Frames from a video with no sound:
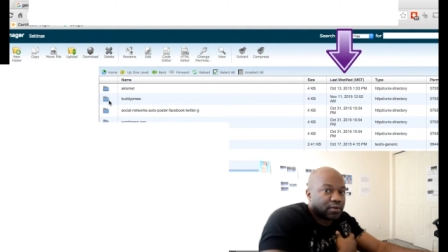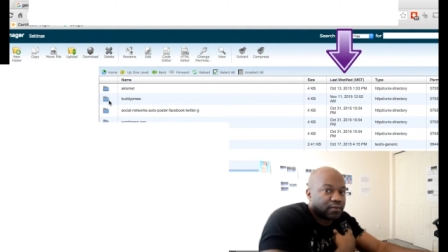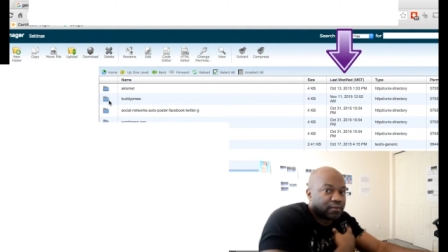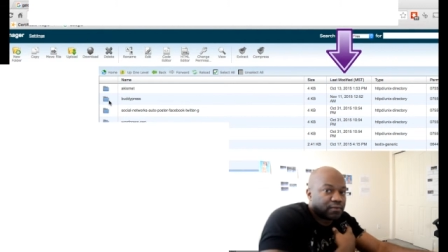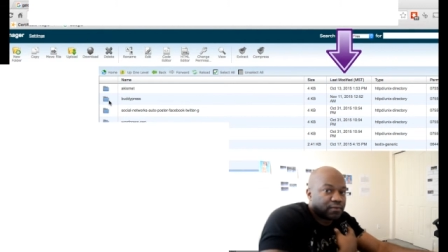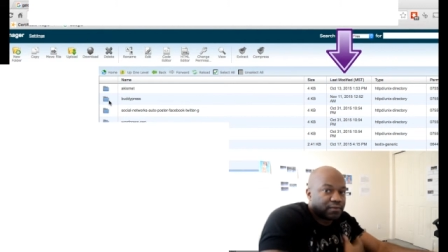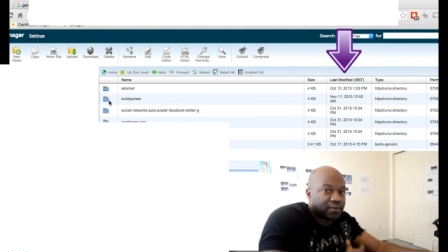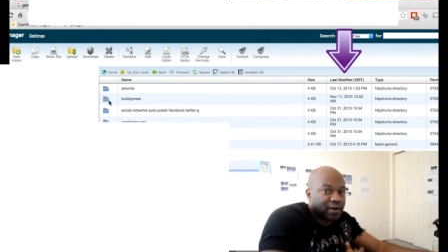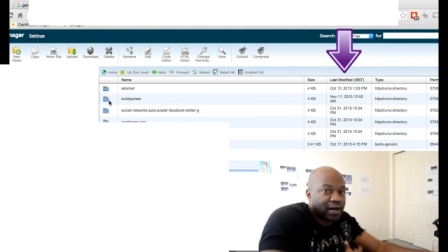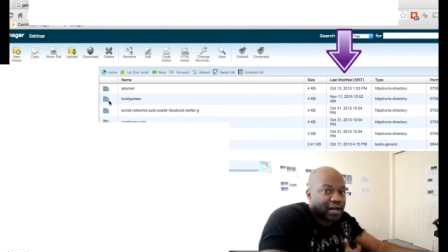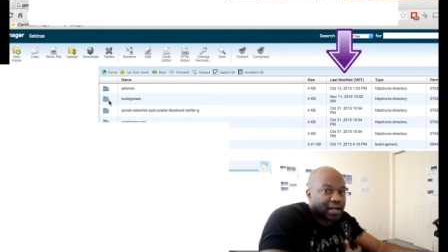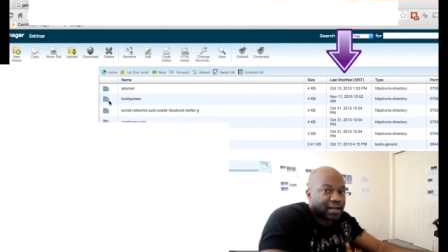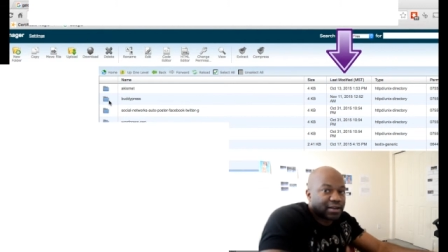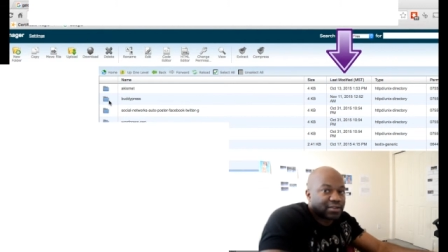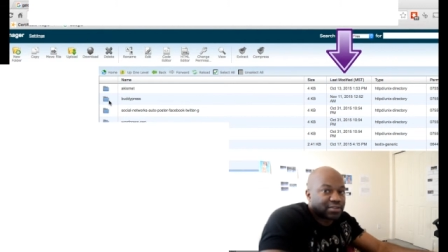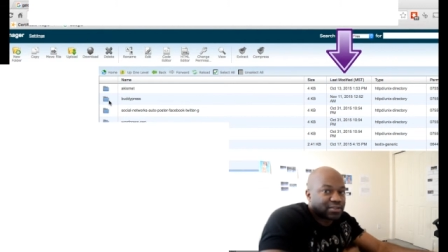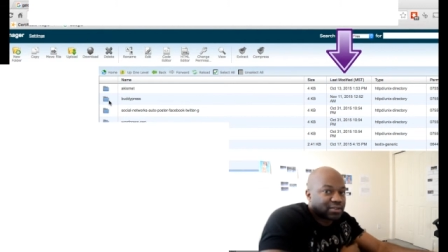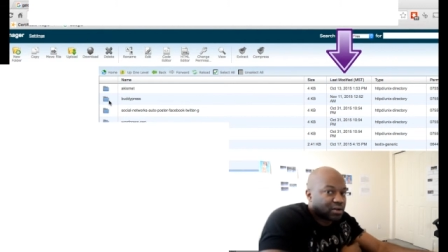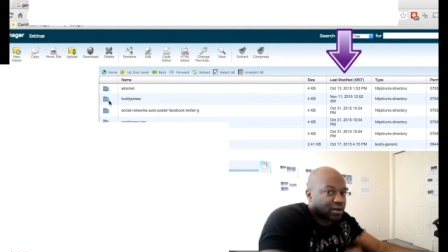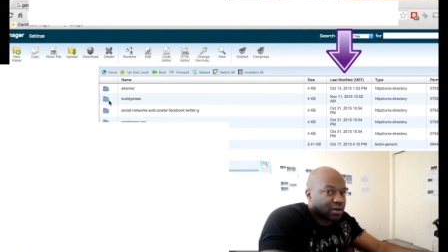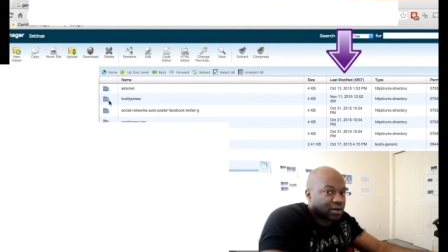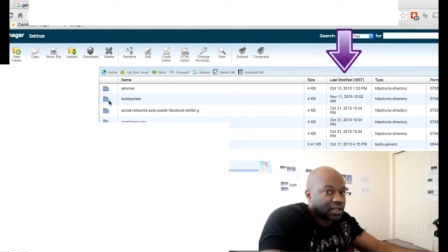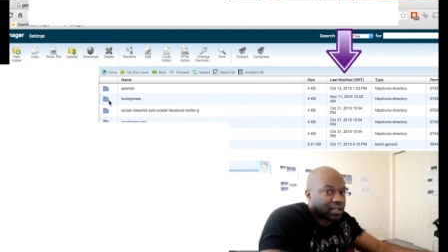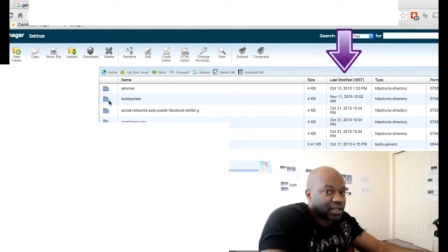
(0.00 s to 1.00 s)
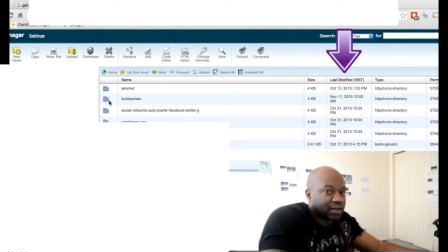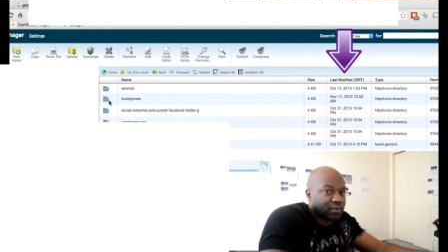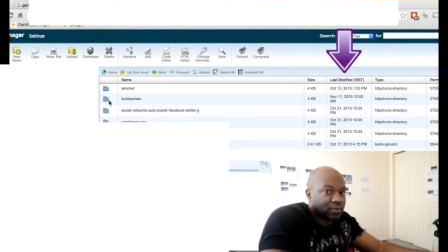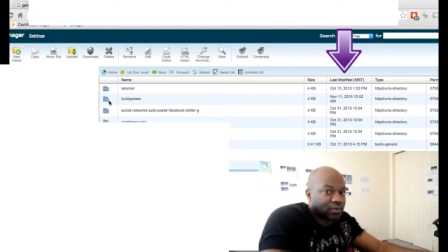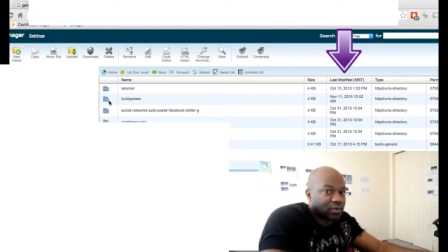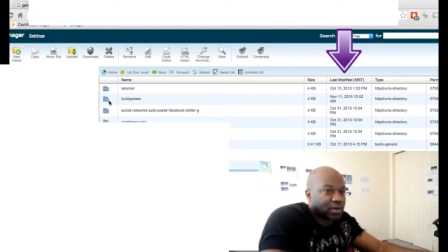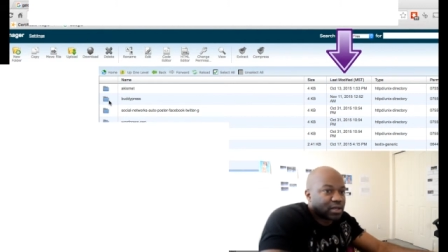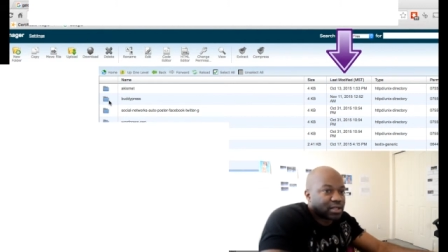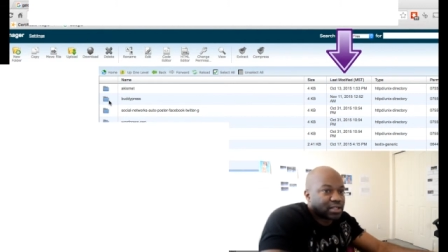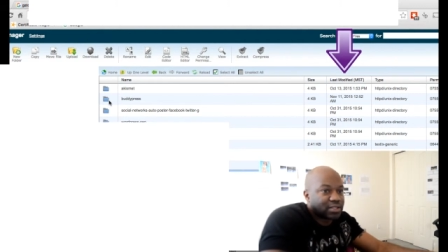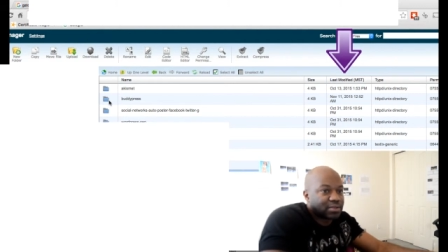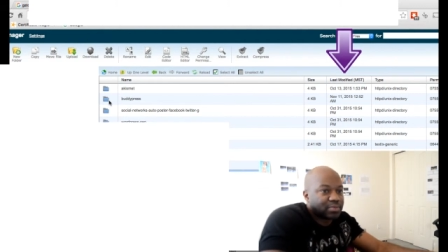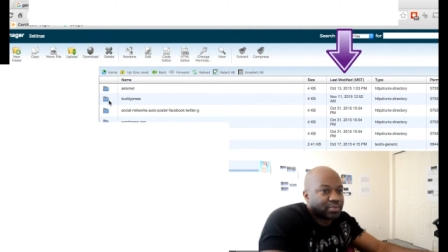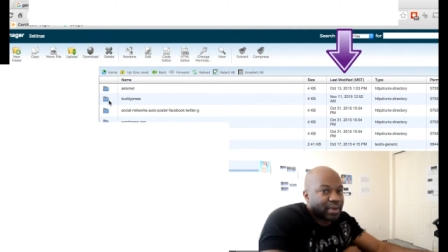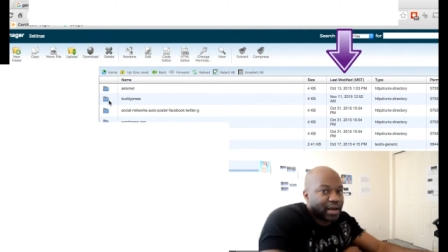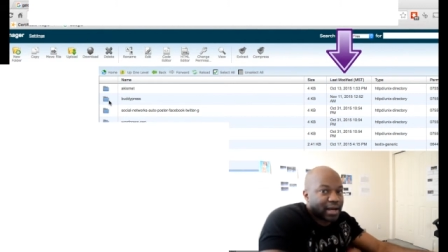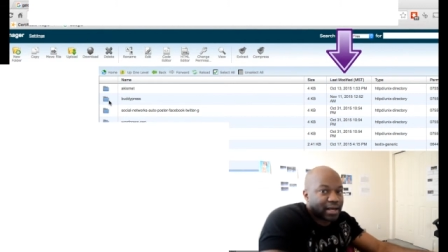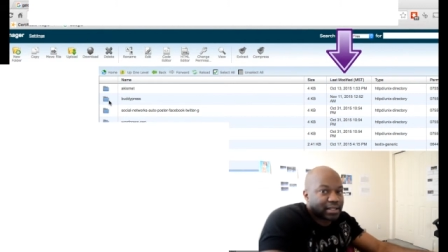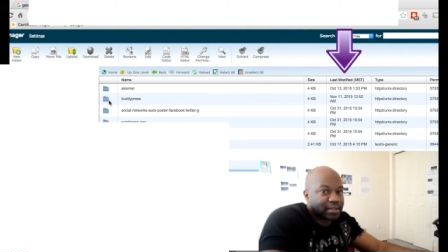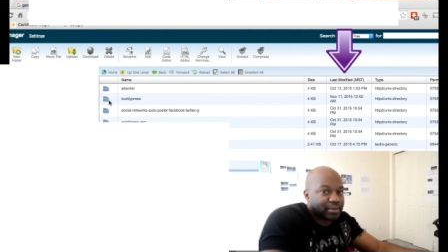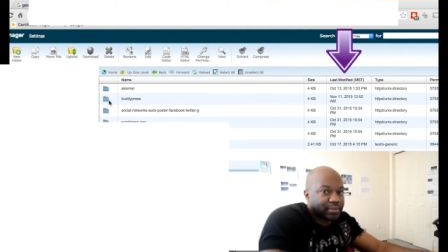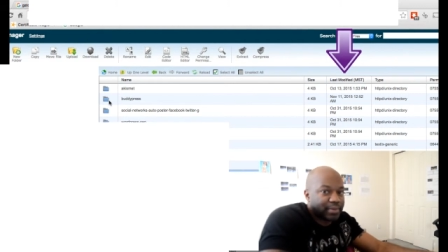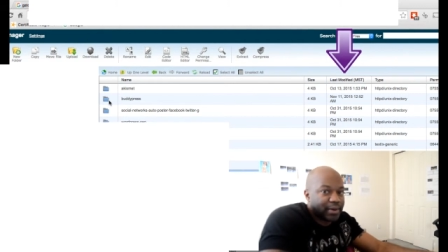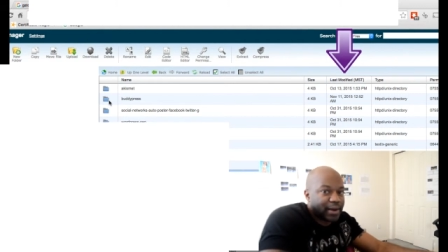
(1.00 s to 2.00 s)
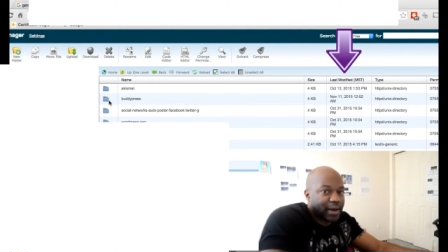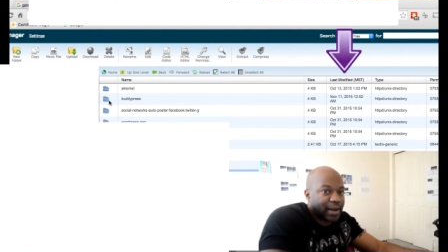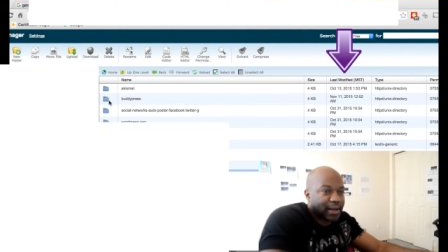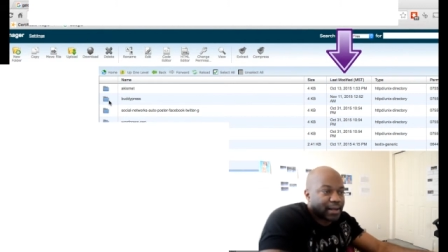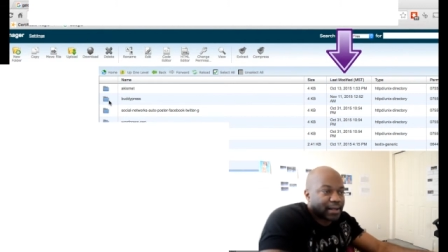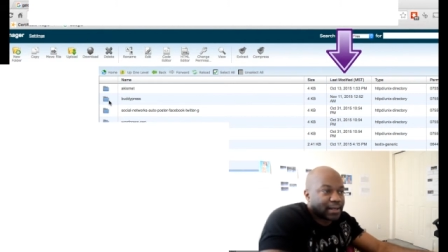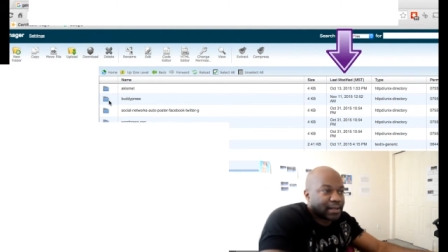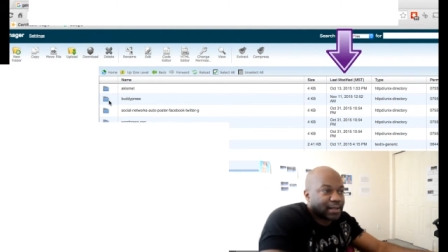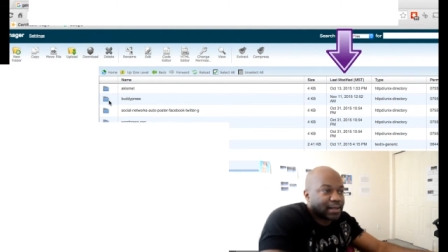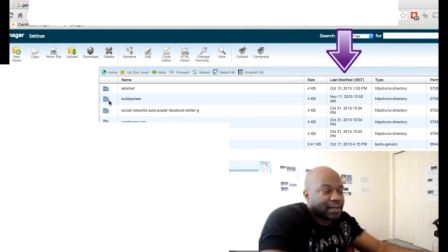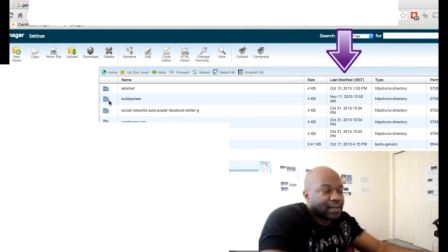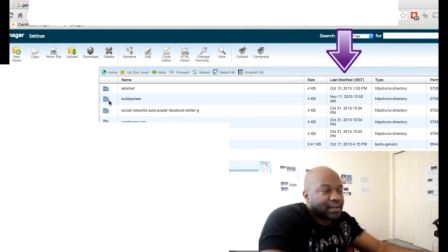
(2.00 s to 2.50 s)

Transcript: files all at once, back to back.